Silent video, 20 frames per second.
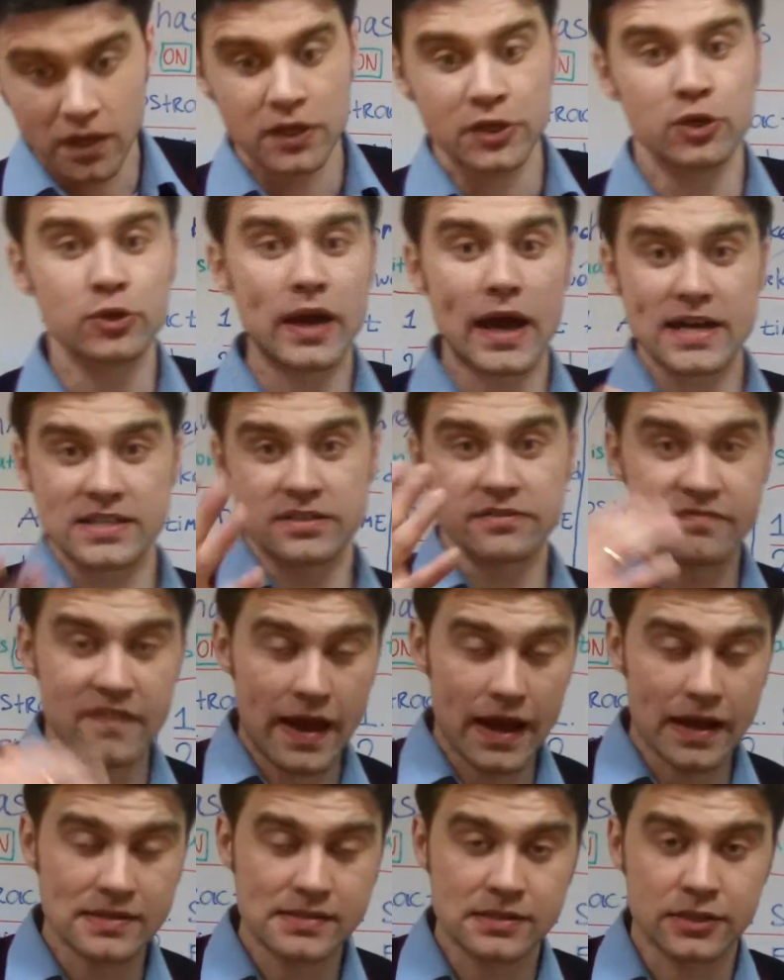you guys
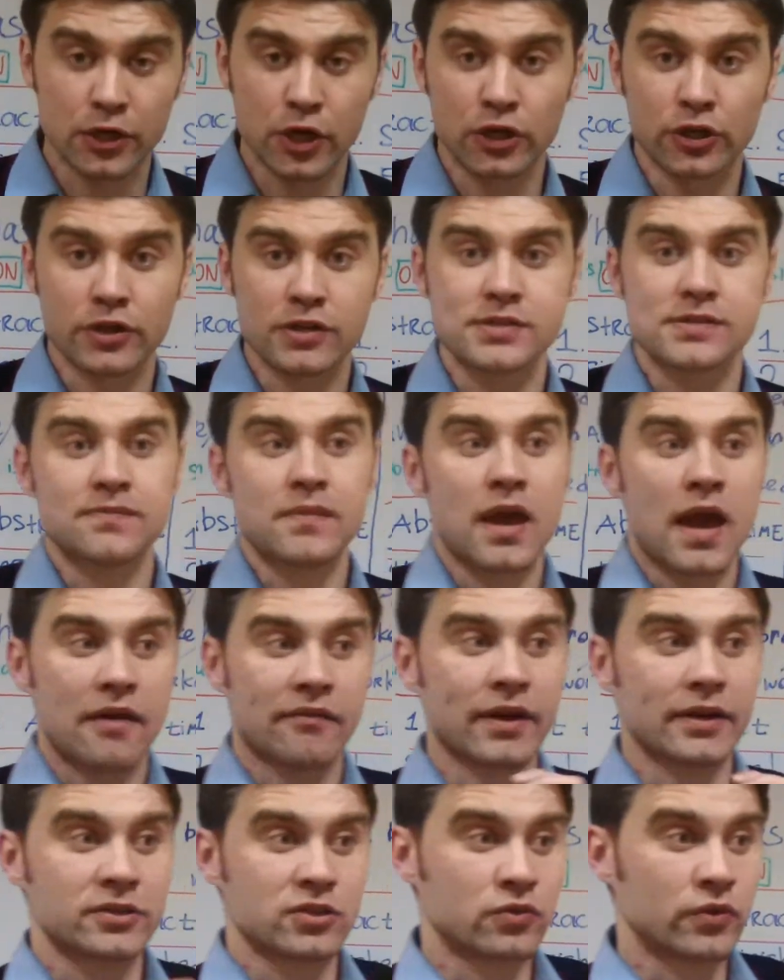advanced learners have
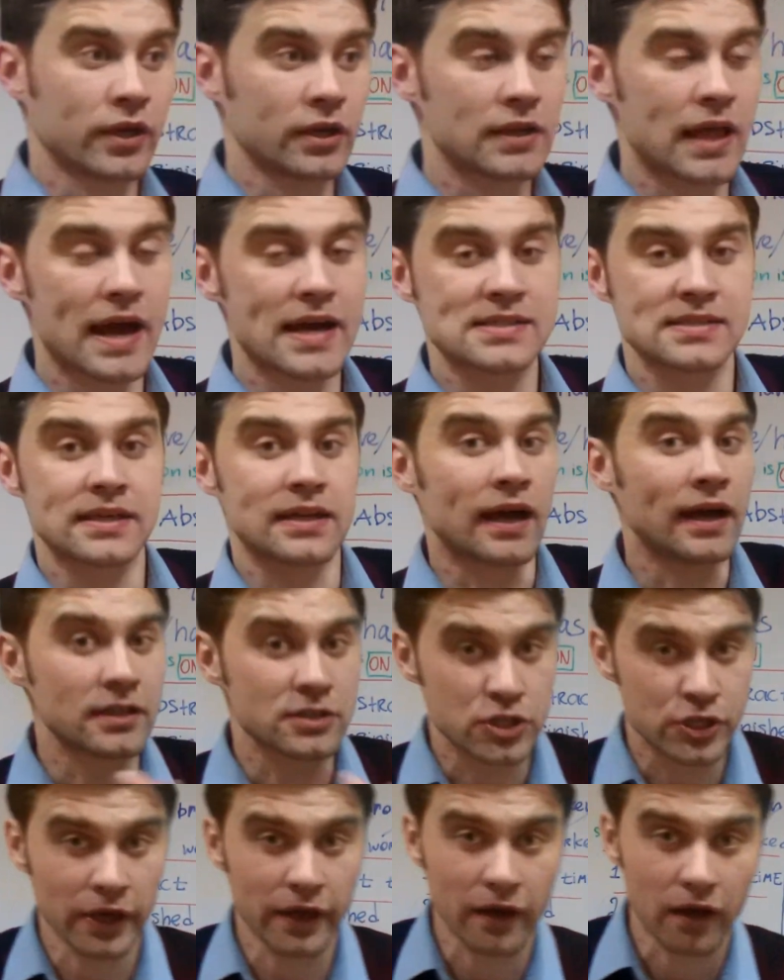got to realize that
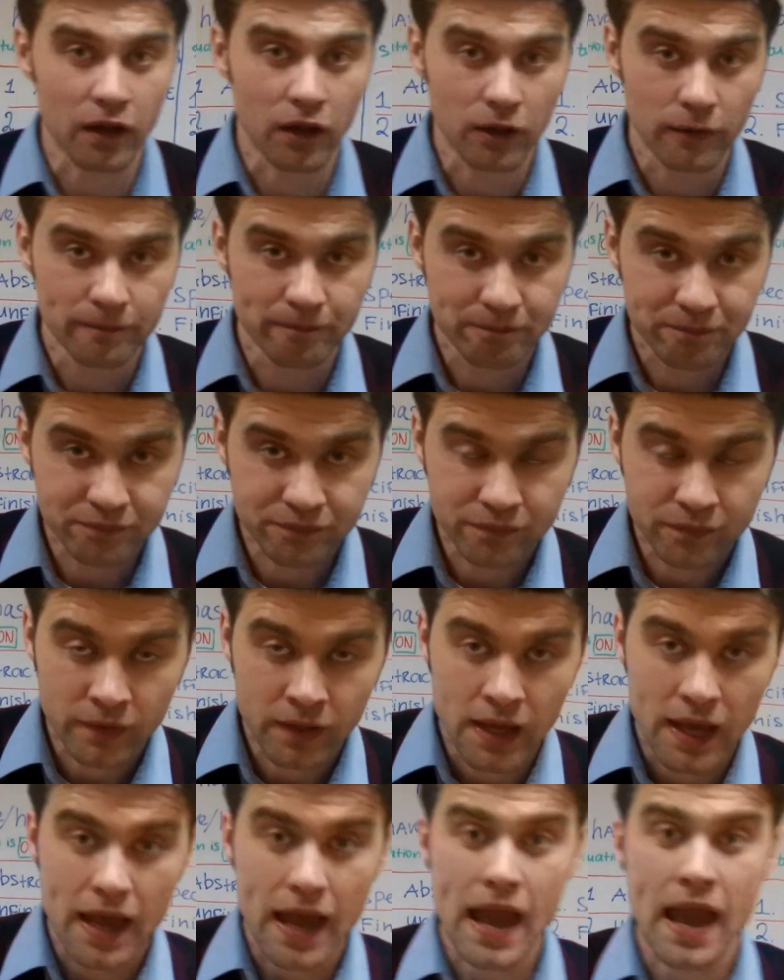until
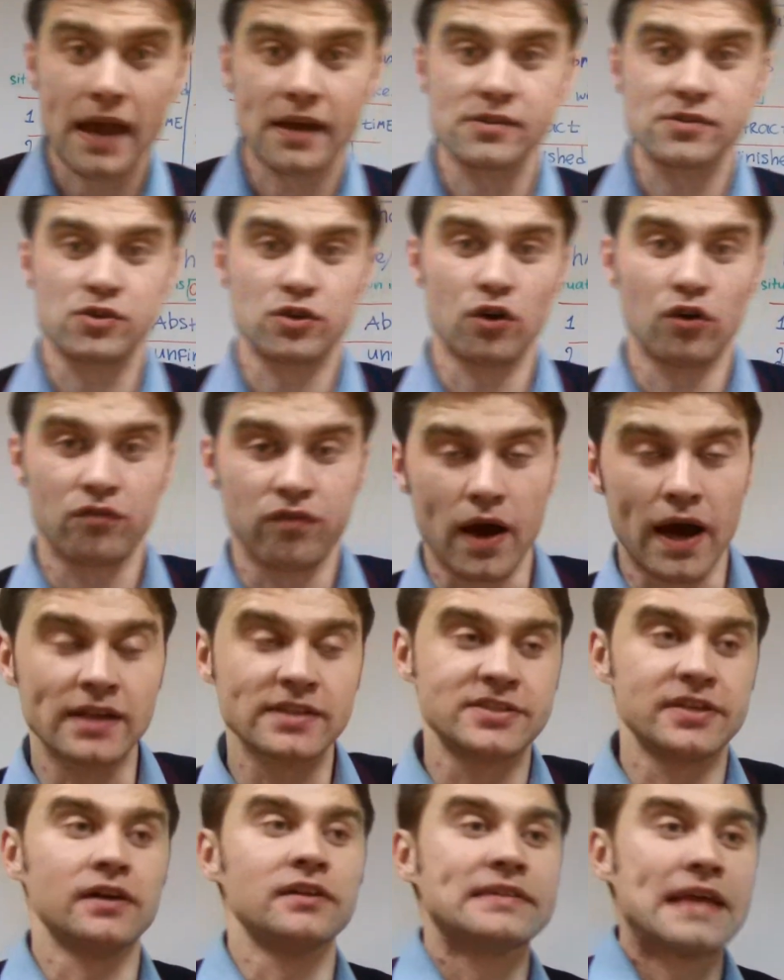
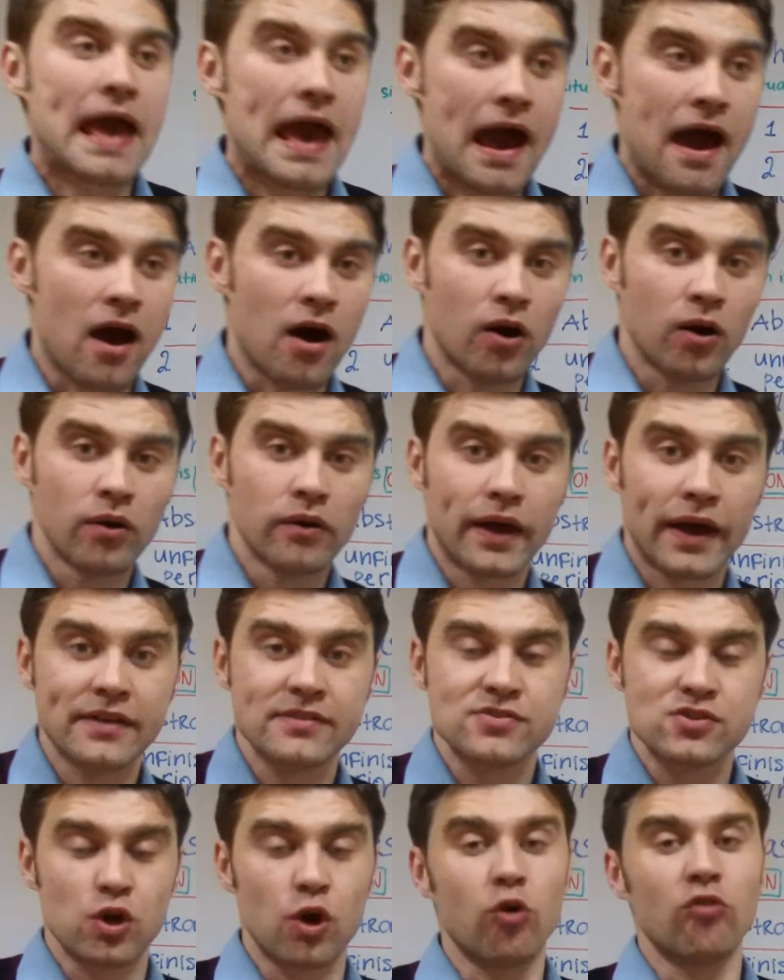now and
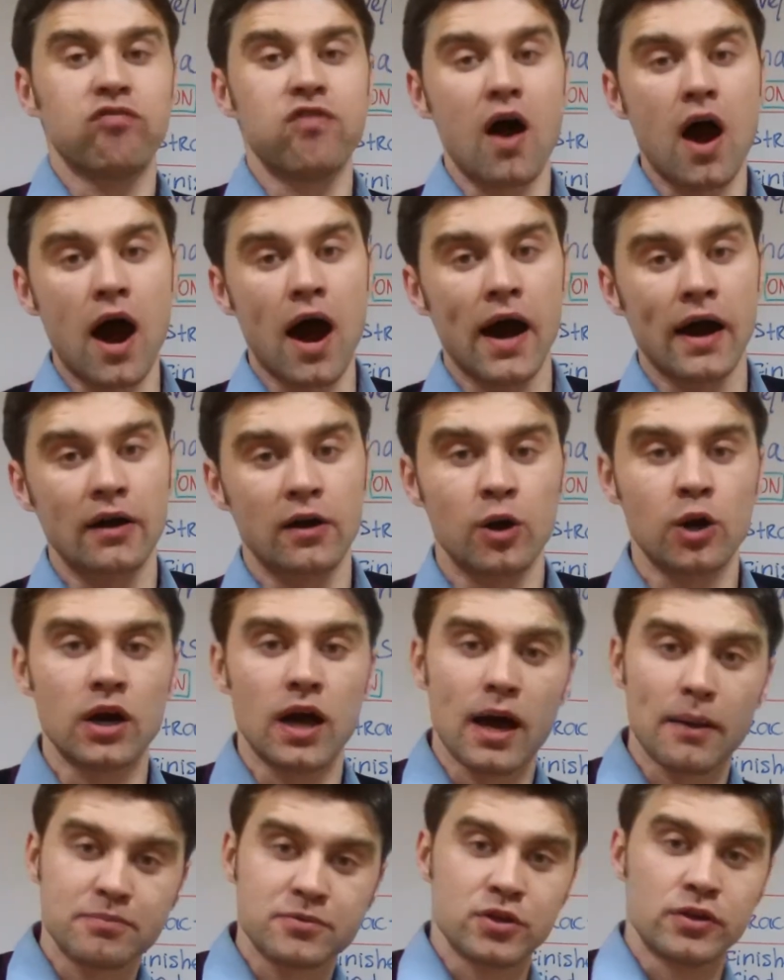so far, or
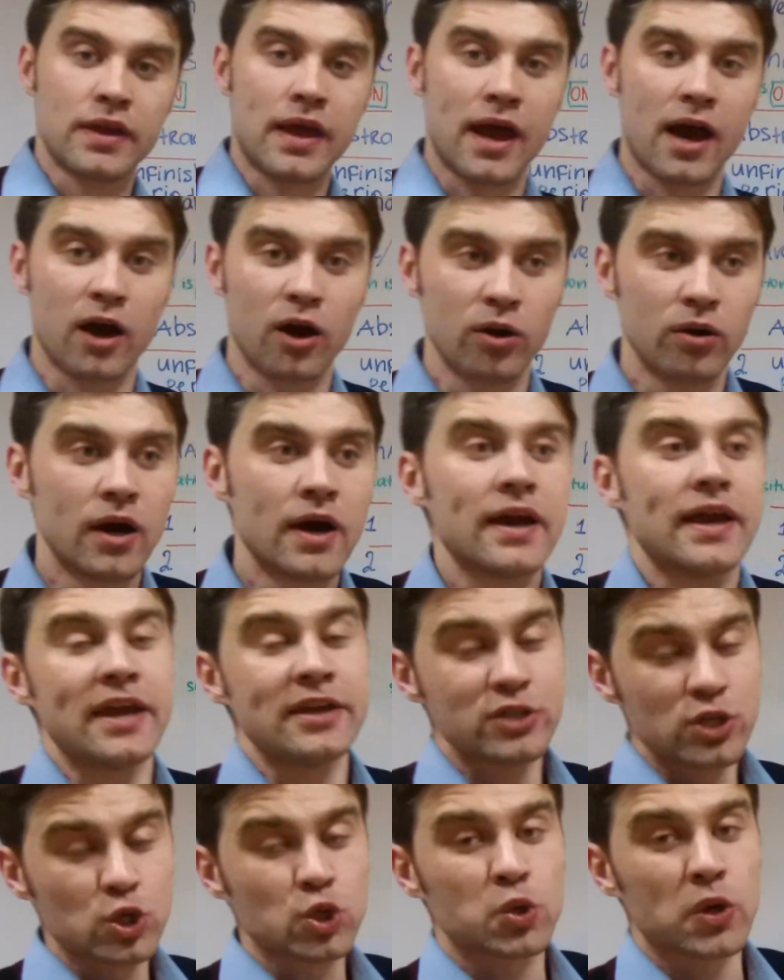up to now,
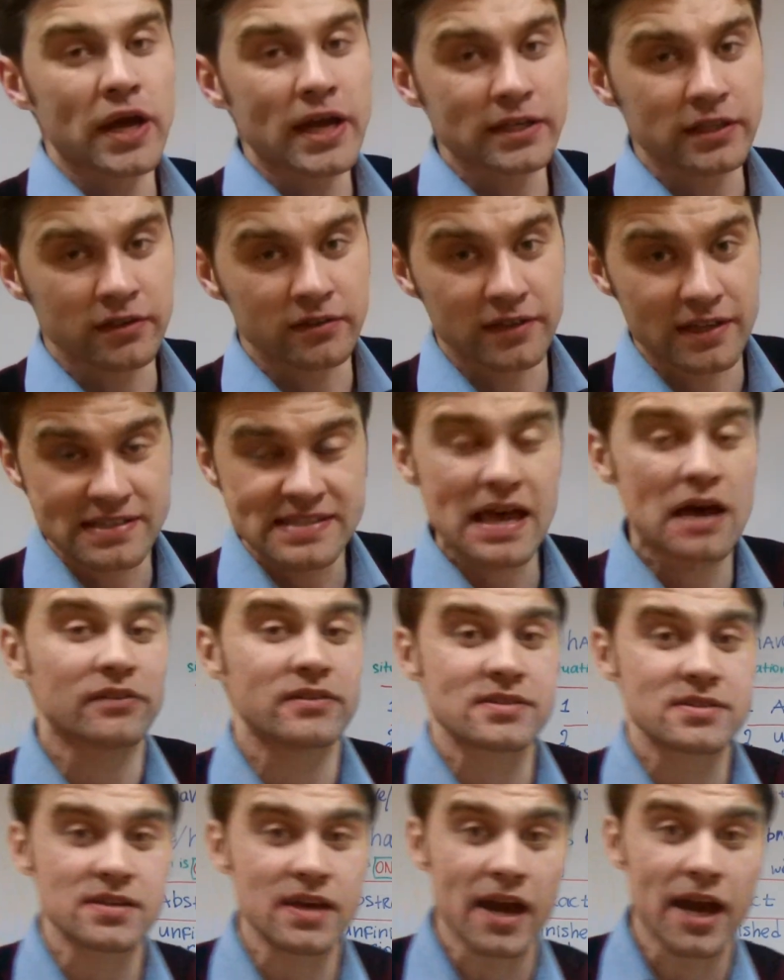in Ukrainian they sound
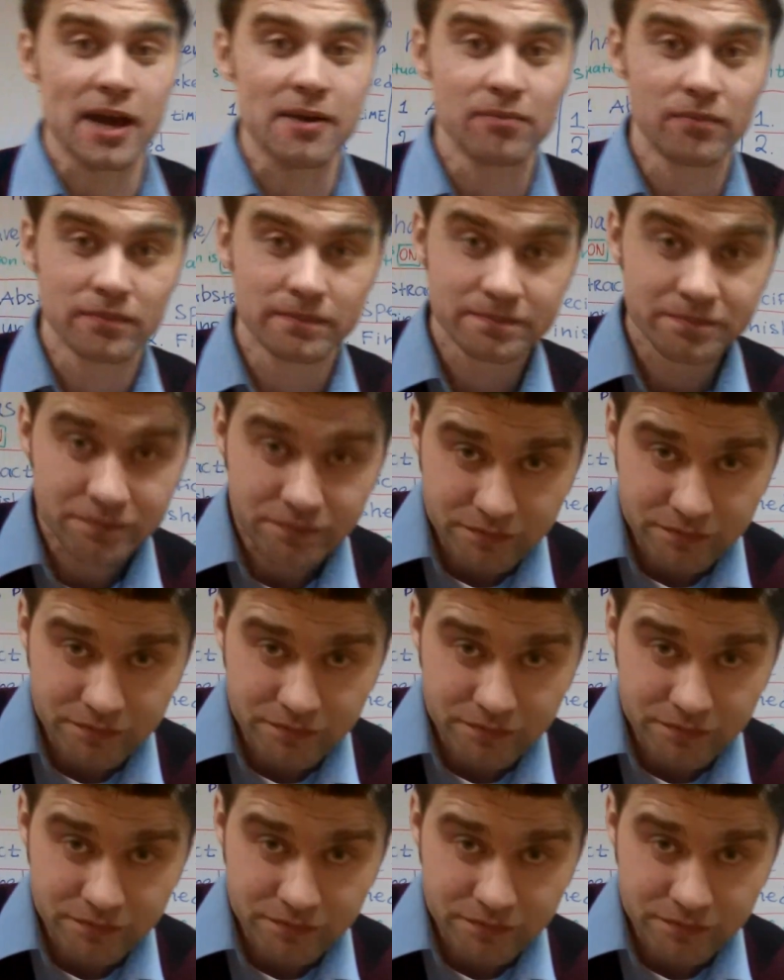the same,